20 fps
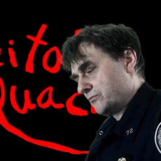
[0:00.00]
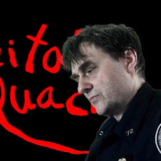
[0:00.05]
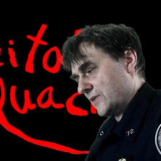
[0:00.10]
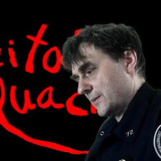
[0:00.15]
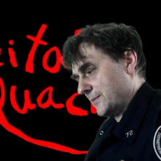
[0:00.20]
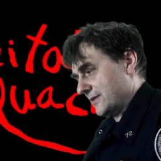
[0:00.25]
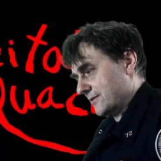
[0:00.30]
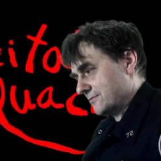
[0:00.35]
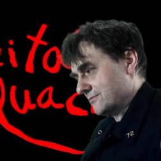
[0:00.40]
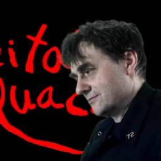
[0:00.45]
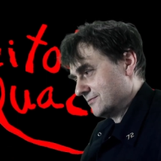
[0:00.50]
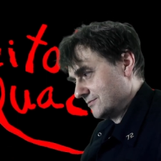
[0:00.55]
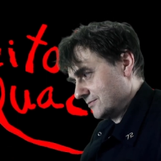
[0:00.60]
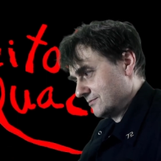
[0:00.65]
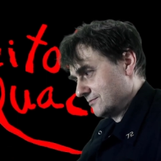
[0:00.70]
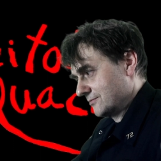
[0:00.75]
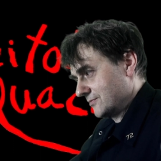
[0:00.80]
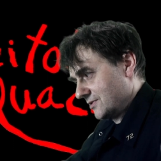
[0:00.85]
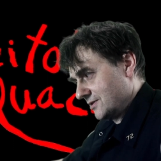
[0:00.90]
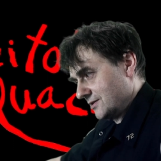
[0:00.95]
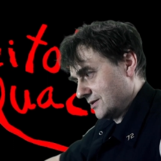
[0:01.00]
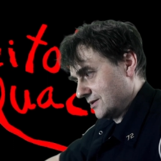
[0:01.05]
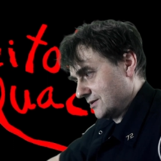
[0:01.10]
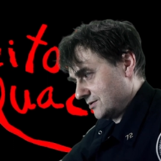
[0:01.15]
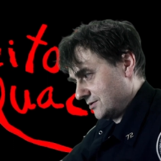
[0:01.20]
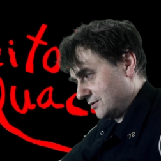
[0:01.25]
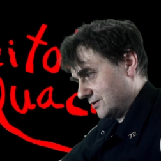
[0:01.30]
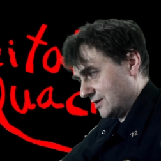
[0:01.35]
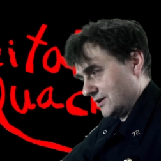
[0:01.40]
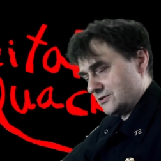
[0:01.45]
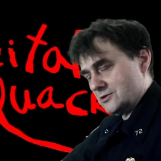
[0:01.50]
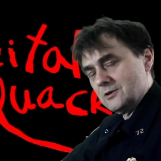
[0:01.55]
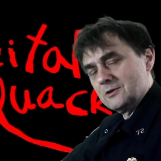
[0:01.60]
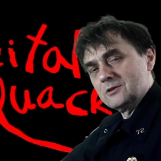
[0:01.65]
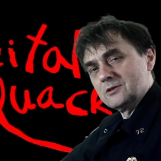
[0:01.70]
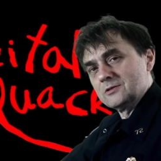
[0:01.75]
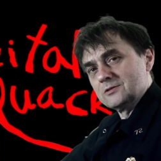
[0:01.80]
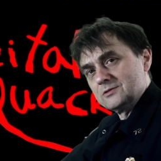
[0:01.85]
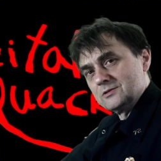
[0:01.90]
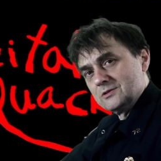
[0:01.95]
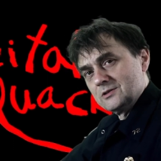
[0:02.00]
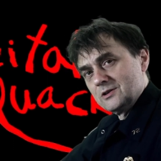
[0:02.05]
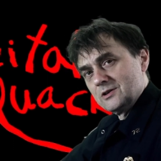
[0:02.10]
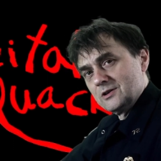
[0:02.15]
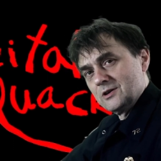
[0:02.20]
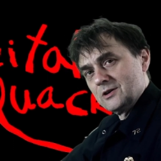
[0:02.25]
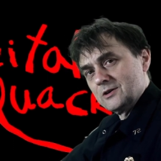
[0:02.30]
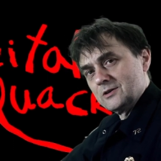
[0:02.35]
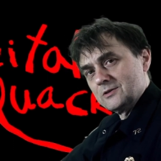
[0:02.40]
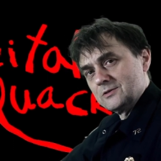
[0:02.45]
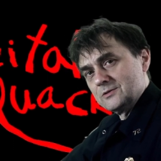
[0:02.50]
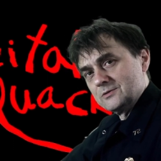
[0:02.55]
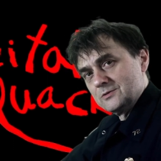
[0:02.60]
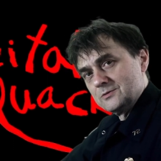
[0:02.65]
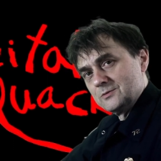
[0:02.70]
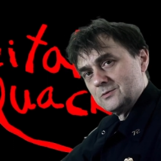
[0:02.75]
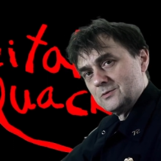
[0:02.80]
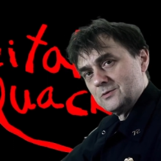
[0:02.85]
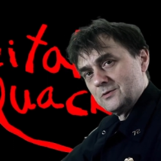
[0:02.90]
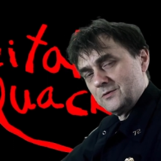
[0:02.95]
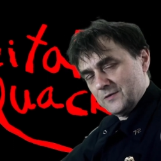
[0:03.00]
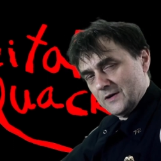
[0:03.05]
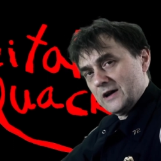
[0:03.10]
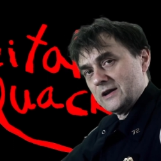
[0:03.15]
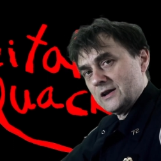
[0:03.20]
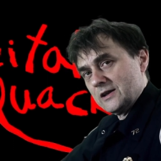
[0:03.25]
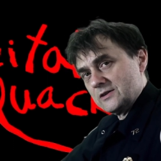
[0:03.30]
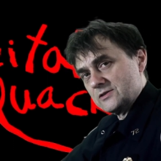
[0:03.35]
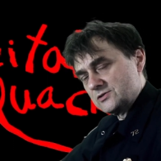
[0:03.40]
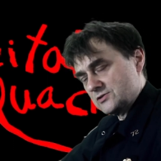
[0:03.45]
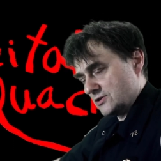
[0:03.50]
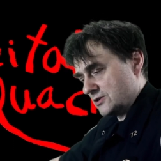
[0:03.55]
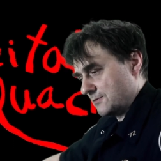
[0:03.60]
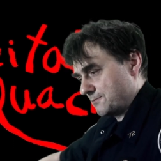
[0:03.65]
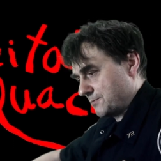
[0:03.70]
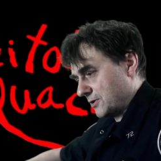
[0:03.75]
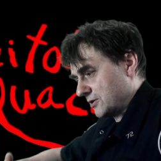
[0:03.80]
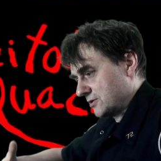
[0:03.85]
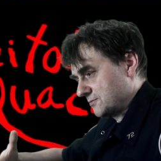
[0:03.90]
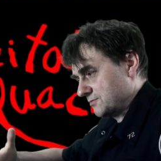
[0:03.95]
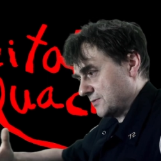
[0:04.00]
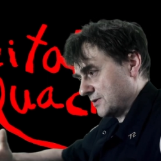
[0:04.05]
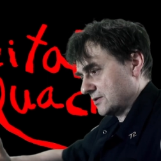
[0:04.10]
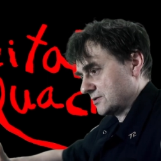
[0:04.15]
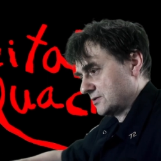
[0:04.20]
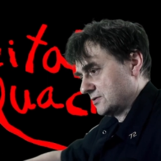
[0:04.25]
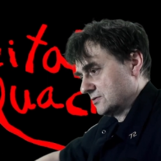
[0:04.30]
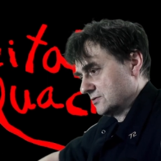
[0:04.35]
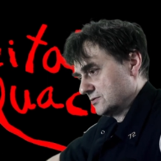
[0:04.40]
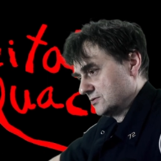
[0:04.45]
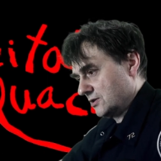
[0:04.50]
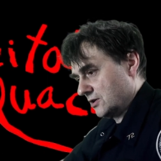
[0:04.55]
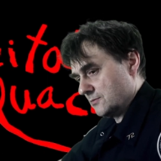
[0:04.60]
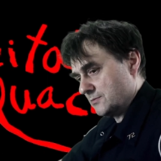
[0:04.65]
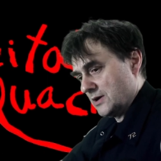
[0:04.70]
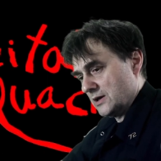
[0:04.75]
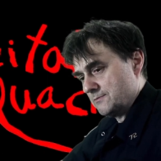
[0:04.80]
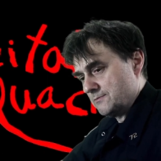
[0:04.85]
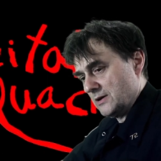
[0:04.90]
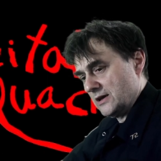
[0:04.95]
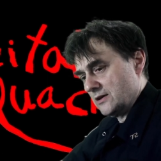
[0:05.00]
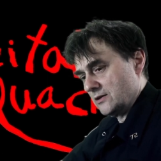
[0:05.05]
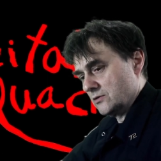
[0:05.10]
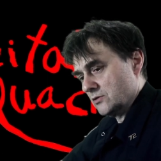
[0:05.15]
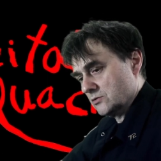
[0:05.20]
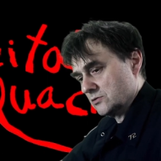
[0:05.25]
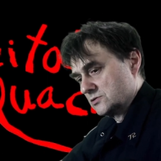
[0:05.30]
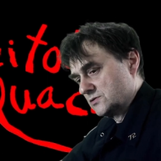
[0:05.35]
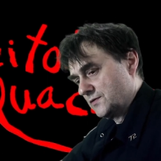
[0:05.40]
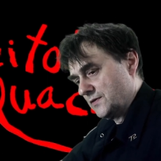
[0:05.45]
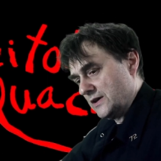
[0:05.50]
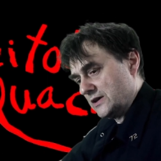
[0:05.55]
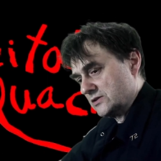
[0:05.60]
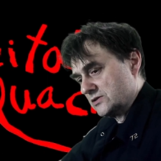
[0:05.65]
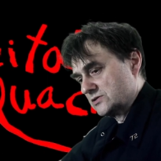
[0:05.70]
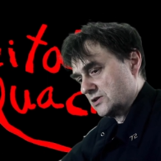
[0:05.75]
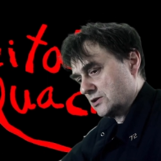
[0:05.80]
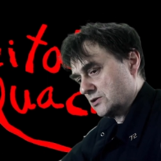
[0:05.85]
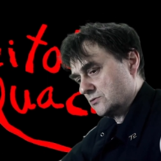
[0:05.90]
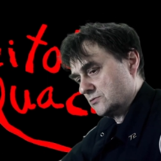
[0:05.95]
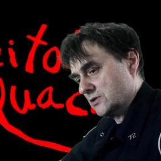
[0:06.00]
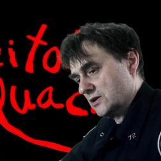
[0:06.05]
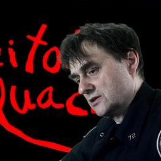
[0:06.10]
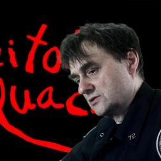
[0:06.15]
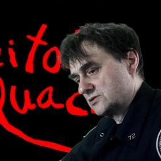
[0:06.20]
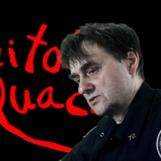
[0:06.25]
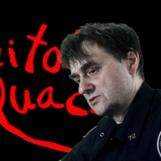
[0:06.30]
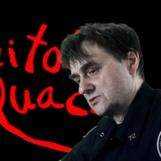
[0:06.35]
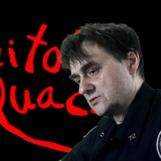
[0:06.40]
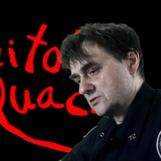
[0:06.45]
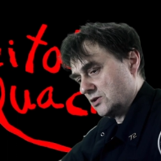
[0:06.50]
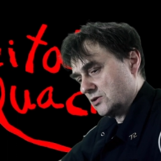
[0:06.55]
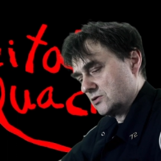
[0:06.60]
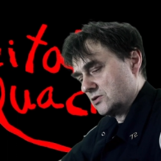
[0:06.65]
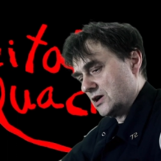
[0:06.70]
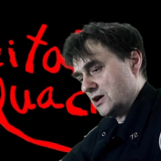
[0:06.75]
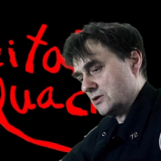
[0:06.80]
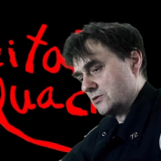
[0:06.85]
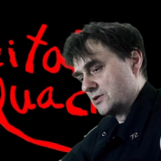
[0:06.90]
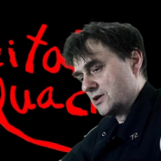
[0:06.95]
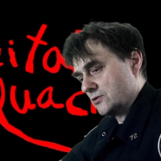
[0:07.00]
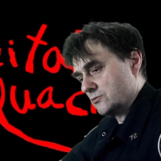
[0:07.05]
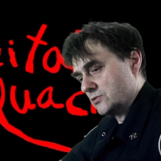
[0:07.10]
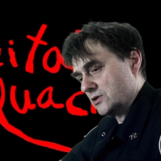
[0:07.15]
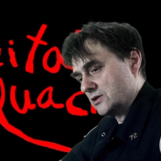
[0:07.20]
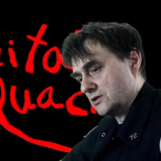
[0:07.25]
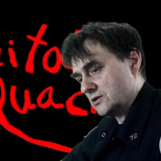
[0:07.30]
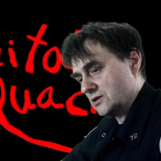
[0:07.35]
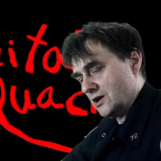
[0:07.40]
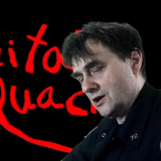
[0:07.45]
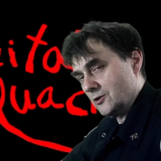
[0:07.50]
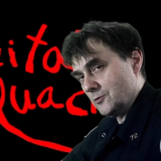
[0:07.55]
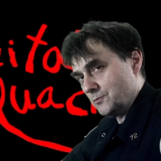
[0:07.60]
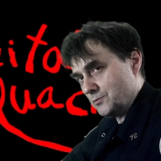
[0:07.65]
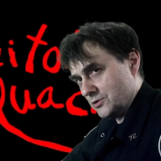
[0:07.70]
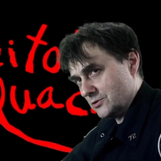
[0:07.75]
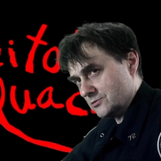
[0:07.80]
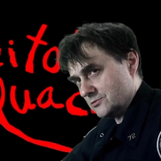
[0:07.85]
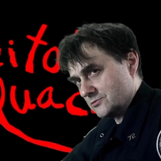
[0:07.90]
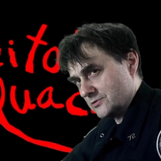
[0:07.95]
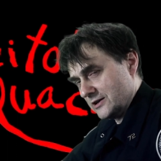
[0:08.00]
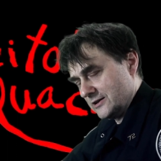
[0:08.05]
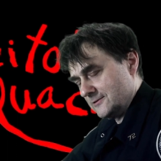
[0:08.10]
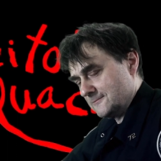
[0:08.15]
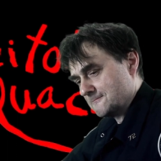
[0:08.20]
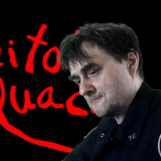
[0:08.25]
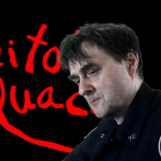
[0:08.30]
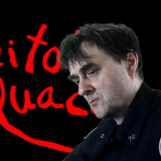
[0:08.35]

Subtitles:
I mean, you need to finance the department, you know, by paying those fees. Otherwise, you know, how can we help you, right?